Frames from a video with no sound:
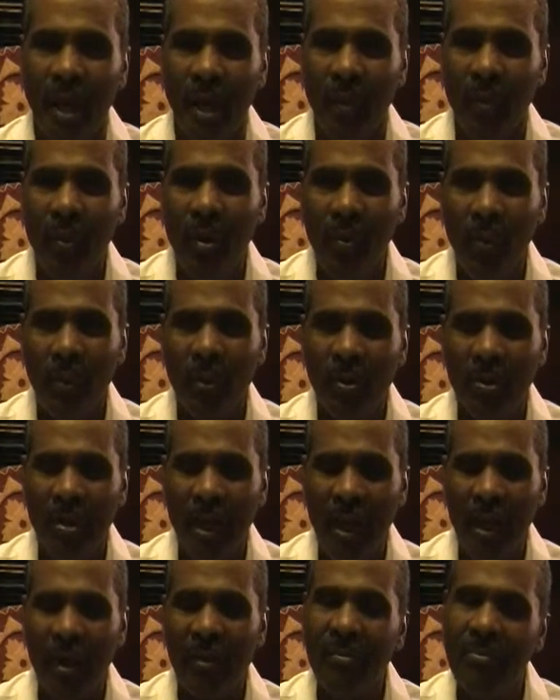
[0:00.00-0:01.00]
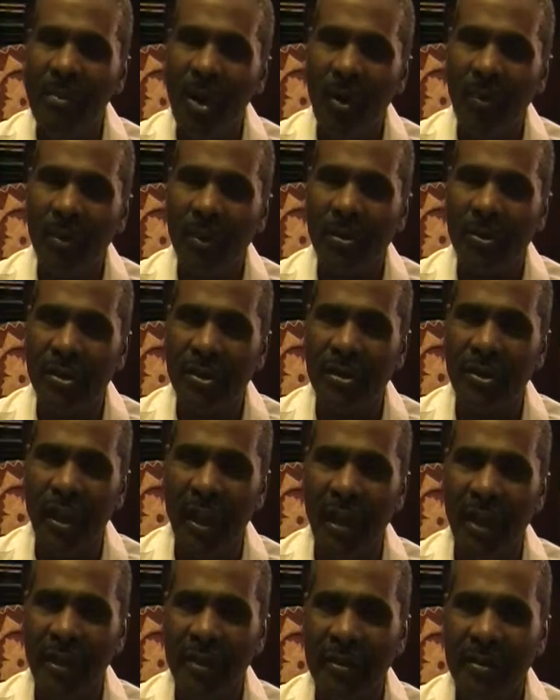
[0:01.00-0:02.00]
And we want to take a moment
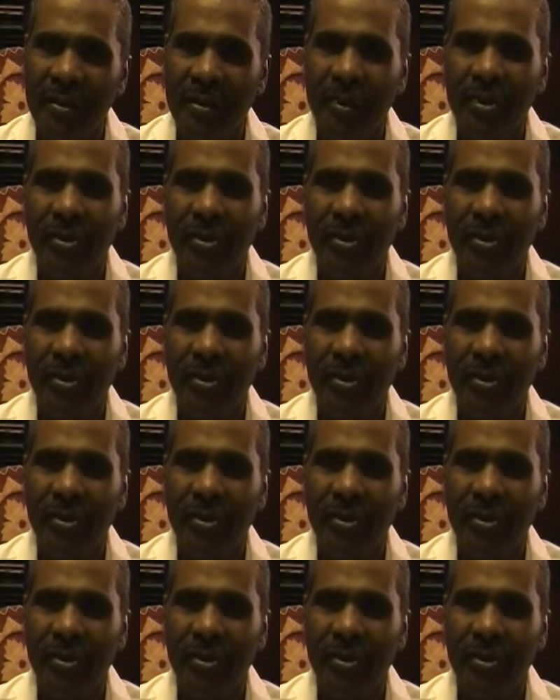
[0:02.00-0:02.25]
today